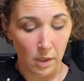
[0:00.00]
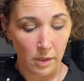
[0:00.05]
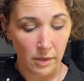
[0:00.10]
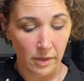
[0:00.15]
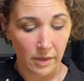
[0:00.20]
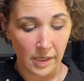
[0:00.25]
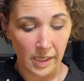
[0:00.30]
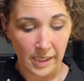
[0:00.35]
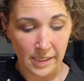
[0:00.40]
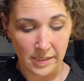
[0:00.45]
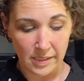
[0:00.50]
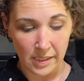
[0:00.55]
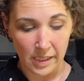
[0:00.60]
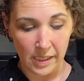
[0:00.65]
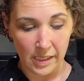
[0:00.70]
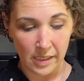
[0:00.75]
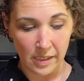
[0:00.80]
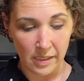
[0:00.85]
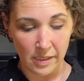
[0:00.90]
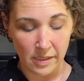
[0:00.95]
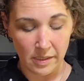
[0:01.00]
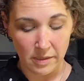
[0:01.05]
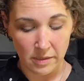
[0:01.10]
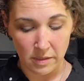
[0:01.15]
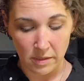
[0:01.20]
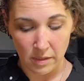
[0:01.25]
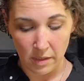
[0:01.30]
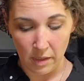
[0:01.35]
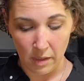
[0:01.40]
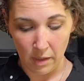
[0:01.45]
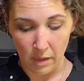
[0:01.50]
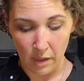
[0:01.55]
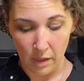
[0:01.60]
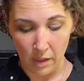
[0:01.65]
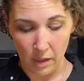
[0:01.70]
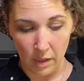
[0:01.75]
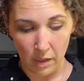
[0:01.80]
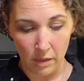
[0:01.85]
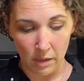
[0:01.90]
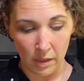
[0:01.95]
This is
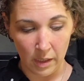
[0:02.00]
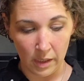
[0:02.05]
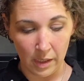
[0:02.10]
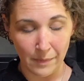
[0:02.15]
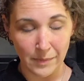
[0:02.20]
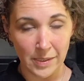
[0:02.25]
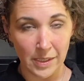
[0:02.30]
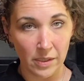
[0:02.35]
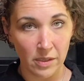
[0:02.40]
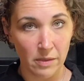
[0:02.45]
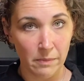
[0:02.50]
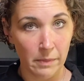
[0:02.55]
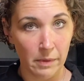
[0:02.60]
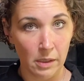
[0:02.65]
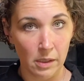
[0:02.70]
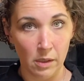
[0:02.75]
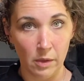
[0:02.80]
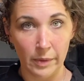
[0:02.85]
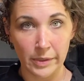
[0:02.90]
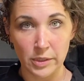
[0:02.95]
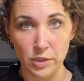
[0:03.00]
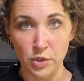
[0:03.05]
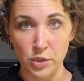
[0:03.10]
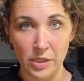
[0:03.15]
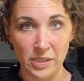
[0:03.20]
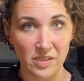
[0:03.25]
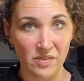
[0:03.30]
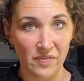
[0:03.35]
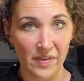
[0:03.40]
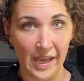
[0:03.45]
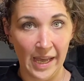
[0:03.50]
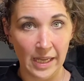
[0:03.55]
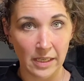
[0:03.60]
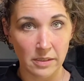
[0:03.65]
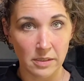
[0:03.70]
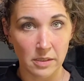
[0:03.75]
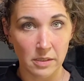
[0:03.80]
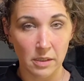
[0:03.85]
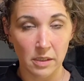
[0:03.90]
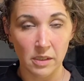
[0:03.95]
that comes out of the marrow. It's just
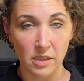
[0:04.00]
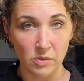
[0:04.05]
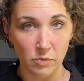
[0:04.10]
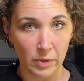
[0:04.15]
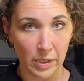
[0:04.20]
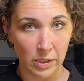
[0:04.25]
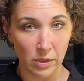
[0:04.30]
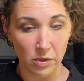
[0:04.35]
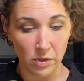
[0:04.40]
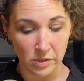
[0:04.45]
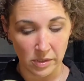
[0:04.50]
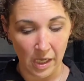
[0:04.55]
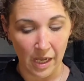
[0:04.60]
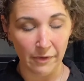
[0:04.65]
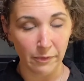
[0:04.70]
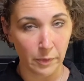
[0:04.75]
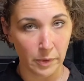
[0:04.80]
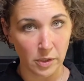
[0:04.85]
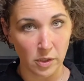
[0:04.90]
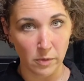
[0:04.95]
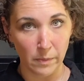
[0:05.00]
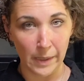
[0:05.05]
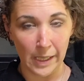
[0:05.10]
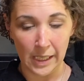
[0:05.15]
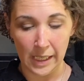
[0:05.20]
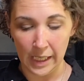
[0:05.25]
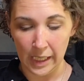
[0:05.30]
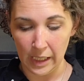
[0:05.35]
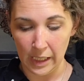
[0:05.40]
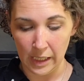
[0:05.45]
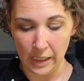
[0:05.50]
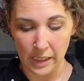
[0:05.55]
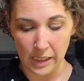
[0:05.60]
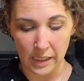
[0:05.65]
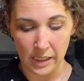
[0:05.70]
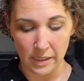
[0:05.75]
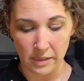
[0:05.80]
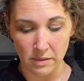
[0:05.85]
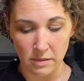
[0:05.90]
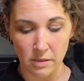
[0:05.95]
fat and it renders off when you bake it, and it
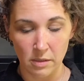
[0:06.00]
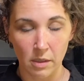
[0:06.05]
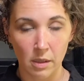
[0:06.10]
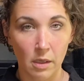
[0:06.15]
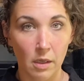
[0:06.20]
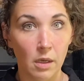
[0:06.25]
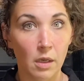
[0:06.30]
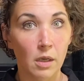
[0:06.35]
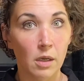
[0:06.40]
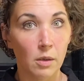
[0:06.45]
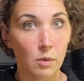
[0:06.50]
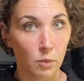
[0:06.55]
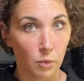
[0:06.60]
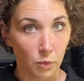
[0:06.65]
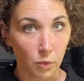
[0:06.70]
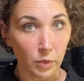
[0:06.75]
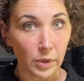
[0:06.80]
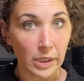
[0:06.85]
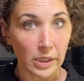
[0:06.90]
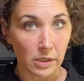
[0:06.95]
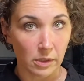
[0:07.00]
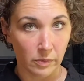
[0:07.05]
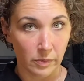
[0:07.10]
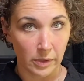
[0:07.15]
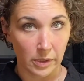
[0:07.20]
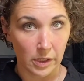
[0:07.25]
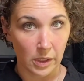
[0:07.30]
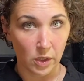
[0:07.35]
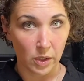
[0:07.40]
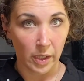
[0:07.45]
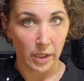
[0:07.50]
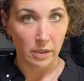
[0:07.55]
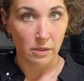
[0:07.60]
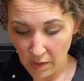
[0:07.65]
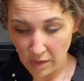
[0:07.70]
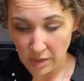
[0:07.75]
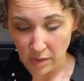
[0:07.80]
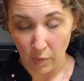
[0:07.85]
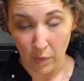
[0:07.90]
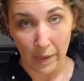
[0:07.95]
is really, really good.
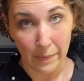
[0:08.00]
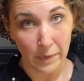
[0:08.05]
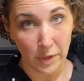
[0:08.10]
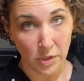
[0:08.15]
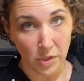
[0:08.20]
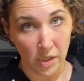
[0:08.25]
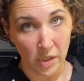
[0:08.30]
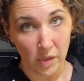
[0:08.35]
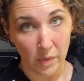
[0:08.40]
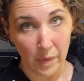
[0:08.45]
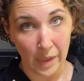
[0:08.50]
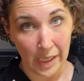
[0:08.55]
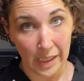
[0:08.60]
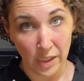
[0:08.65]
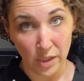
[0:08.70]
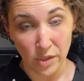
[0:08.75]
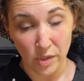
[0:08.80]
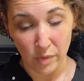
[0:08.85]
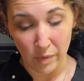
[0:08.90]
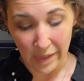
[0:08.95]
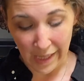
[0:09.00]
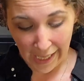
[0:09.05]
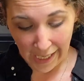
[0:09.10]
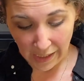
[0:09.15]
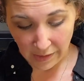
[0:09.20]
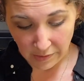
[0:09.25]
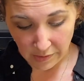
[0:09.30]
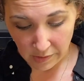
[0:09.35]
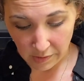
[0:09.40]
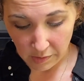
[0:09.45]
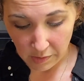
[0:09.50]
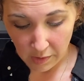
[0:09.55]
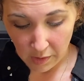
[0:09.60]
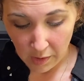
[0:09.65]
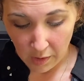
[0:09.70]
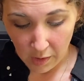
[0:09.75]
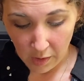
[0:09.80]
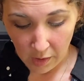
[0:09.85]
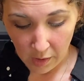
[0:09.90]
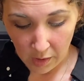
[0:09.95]
So I'm going to show you how to do that.
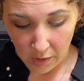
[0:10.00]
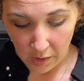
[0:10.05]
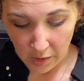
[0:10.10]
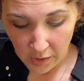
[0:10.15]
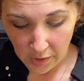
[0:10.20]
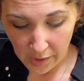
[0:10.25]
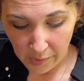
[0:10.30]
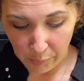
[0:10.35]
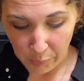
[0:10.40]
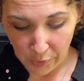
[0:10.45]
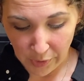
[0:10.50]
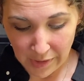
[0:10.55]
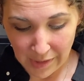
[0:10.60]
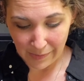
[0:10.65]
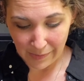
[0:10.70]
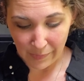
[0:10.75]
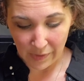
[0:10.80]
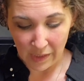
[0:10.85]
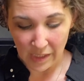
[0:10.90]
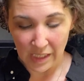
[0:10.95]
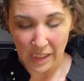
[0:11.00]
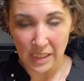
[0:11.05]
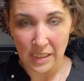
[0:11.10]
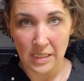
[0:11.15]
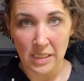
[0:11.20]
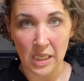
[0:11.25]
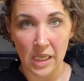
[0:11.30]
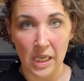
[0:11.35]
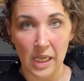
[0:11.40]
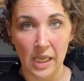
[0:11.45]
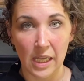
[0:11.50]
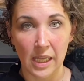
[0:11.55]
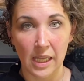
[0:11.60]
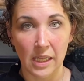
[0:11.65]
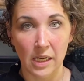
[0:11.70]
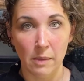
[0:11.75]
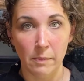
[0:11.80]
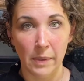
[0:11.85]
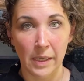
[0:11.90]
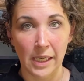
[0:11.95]
You put of these
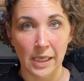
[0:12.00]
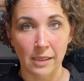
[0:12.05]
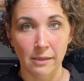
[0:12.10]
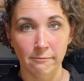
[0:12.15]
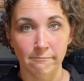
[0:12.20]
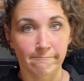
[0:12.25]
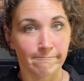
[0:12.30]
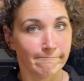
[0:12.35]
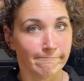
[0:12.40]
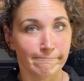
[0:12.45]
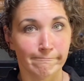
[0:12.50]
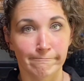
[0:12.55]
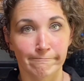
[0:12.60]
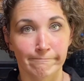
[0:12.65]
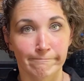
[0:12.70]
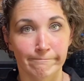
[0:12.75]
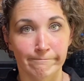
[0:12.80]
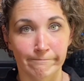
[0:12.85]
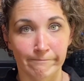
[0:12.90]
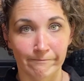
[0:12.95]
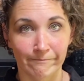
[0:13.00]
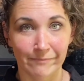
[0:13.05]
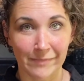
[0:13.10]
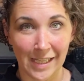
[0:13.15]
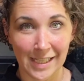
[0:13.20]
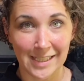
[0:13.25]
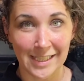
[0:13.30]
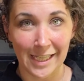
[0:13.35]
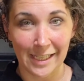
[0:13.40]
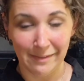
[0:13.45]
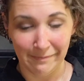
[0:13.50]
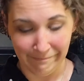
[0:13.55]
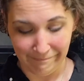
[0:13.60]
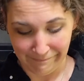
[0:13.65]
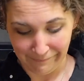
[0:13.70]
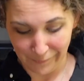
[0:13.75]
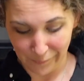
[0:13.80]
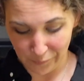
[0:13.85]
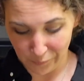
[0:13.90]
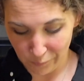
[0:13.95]
in a pan. That's it.
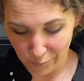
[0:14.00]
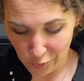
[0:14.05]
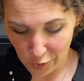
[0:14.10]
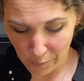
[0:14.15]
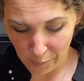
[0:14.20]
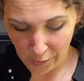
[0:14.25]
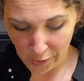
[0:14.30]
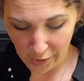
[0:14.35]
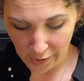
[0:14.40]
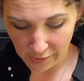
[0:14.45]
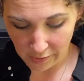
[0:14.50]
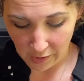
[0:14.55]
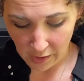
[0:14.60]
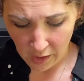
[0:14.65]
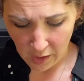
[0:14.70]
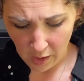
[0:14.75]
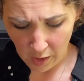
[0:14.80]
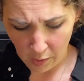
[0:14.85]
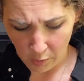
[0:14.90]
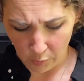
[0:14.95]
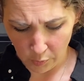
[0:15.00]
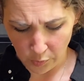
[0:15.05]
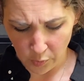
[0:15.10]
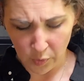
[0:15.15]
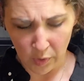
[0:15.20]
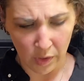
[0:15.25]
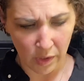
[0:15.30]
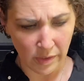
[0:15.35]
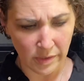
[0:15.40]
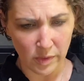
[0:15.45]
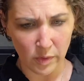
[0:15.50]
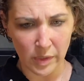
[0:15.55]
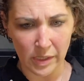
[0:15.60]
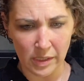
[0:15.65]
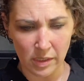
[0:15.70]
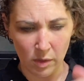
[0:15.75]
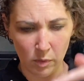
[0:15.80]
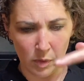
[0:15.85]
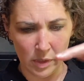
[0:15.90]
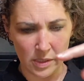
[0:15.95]
Super hard. Oh, you can also
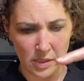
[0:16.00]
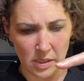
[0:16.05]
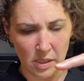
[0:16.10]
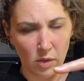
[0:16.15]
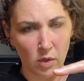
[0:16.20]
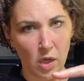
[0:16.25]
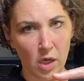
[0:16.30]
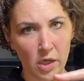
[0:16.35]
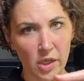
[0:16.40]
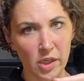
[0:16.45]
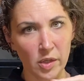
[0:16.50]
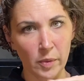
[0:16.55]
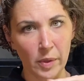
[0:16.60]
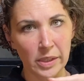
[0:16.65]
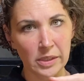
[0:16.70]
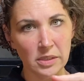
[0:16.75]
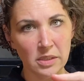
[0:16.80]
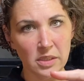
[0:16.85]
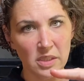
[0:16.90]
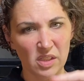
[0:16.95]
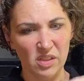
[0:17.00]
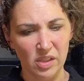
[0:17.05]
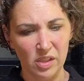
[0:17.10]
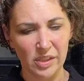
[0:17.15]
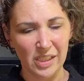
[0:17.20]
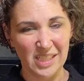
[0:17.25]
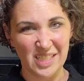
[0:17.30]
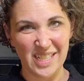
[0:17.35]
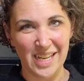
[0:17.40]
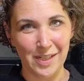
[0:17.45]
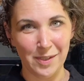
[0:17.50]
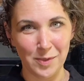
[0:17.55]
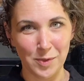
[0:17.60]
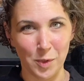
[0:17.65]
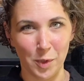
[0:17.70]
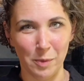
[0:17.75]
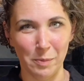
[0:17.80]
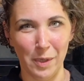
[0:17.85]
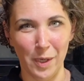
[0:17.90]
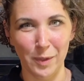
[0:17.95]
get the longer ones. They look like
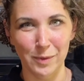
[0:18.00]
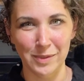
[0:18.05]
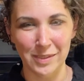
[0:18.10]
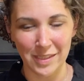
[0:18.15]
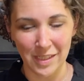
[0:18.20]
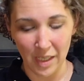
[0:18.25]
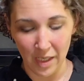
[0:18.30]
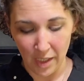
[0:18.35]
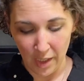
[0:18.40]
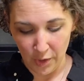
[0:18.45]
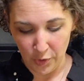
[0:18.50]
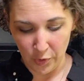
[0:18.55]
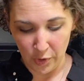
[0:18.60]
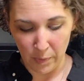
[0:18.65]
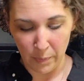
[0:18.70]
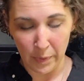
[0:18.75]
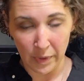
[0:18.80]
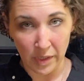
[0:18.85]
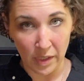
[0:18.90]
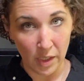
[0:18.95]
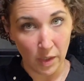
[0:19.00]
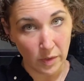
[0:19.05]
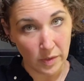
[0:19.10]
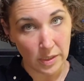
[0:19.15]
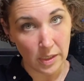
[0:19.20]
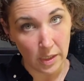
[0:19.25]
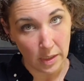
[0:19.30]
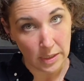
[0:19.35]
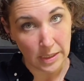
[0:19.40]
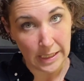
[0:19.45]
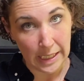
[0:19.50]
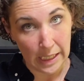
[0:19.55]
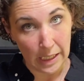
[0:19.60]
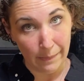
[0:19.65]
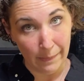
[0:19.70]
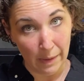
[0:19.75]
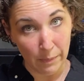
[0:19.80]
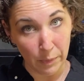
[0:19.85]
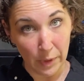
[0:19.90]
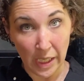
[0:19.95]
dinosaur bones. You can put those, stand
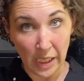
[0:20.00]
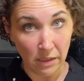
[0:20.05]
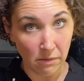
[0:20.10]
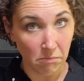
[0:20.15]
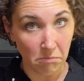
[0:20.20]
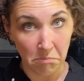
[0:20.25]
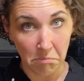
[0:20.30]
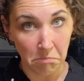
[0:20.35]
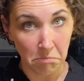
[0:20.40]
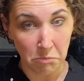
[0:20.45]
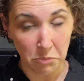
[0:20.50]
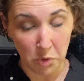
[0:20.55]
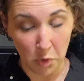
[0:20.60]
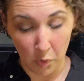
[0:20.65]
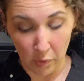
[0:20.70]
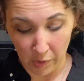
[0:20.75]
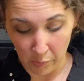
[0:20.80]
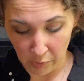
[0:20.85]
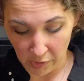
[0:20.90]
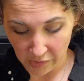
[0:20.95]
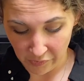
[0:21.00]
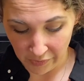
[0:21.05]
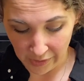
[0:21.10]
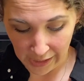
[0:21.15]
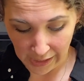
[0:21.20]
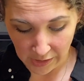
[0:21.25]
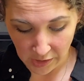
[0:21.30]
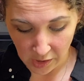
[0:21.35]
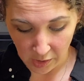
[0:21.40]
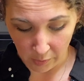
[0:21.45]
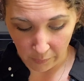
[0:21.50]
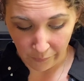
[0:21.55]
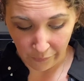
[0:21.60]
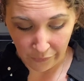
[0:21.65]
them upright. Totally works for that too.